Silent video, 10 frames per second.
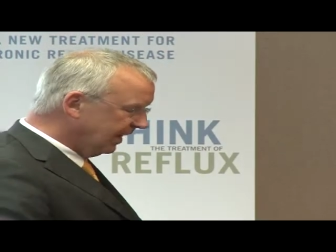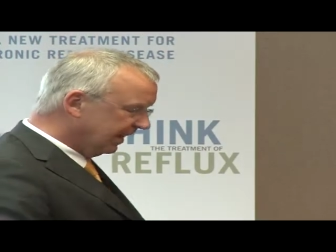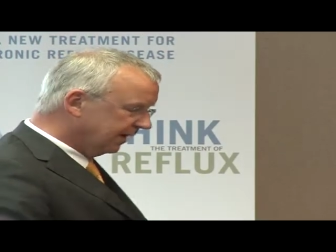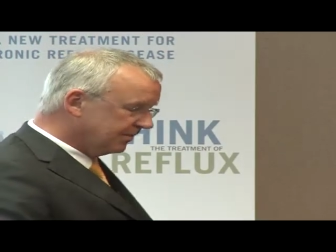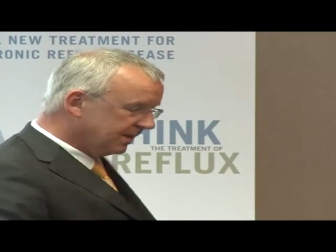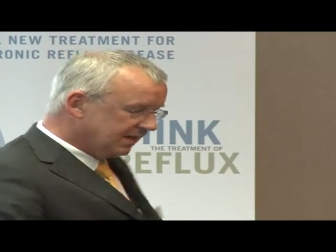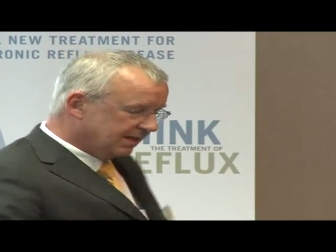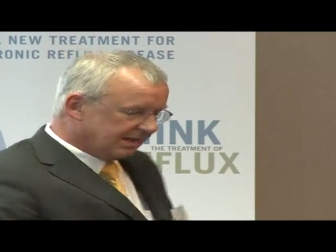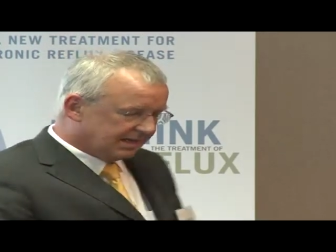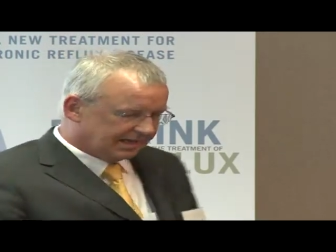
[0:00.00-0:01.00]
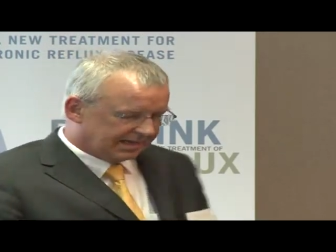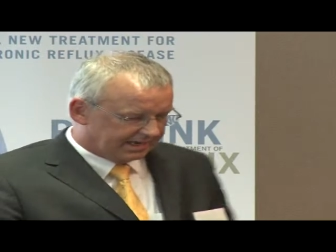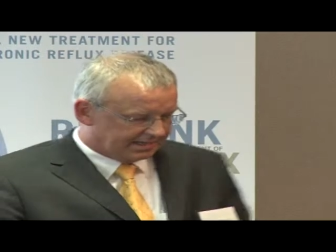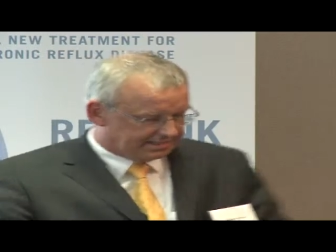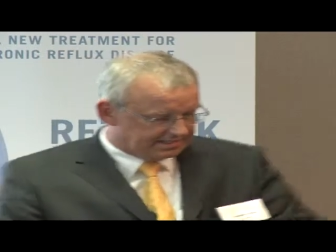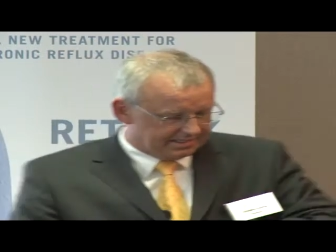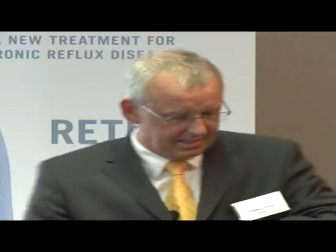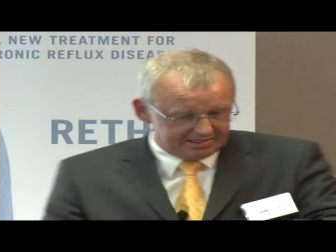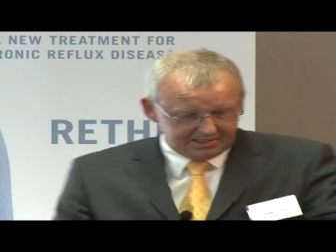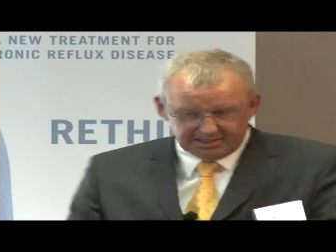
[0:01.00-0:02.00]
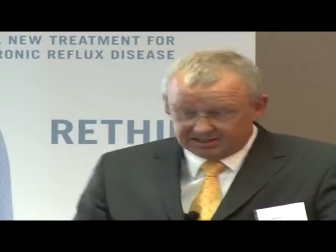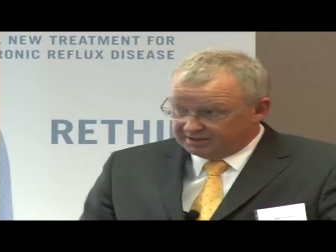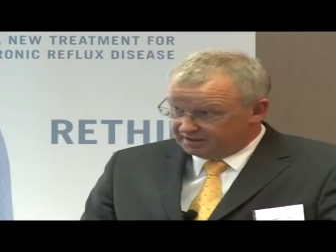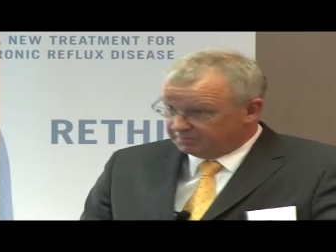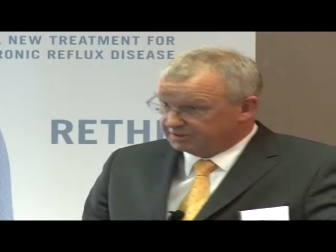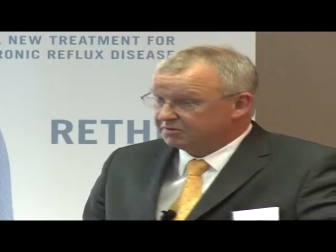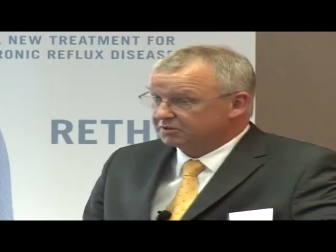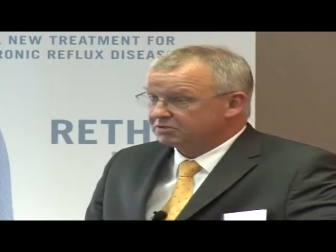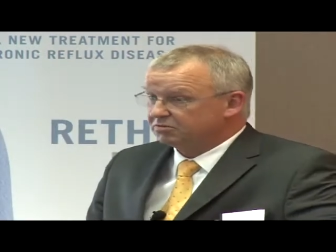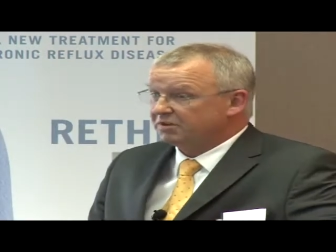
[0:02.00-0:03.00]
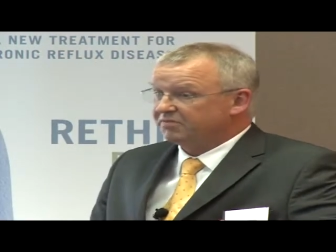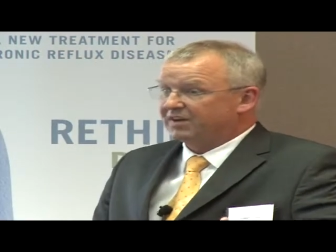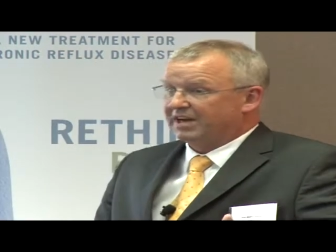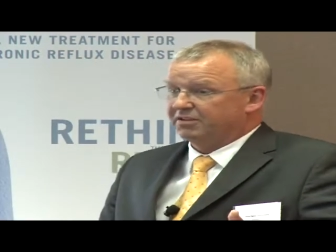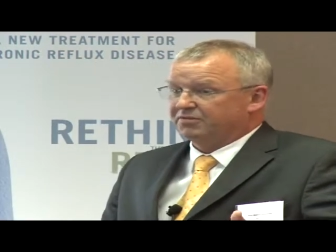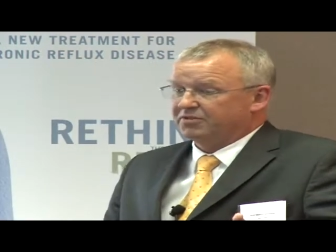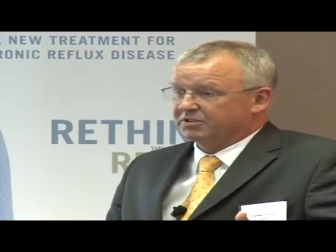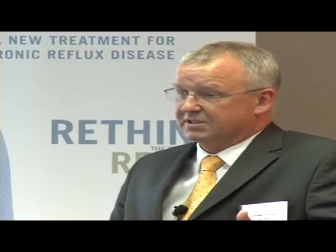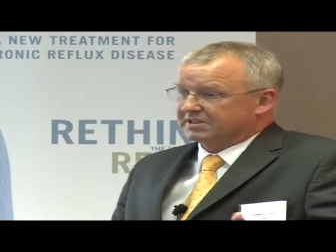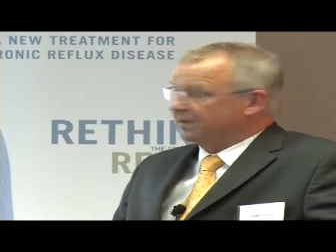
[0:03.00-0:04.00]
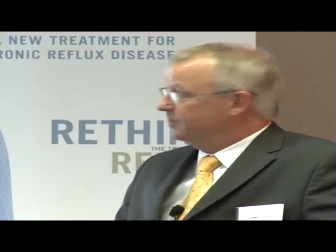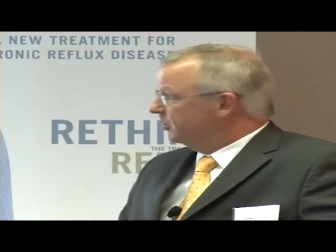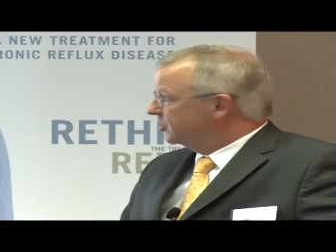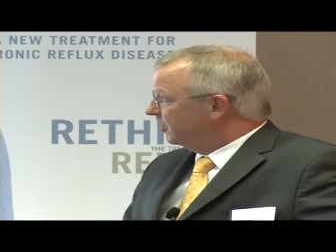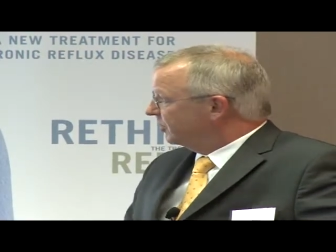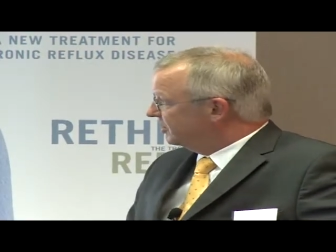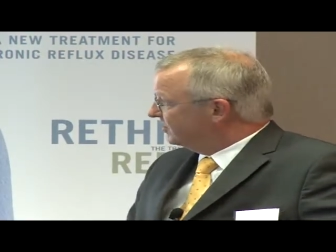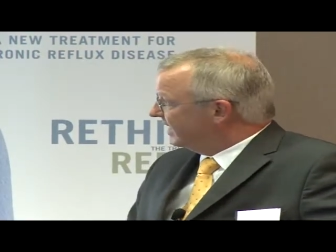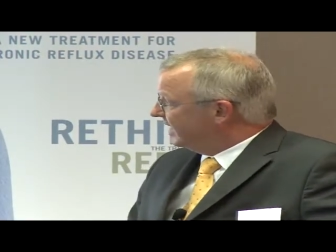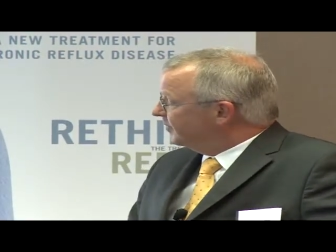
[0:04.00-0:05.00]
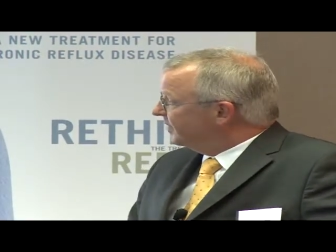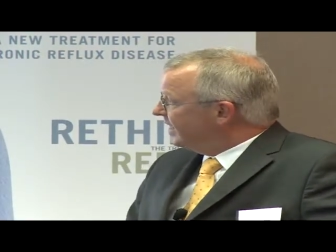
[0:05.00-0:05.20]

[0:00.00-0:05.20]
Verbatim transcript: Um, and, uh, but he was truly fine on the first, second post-operative day.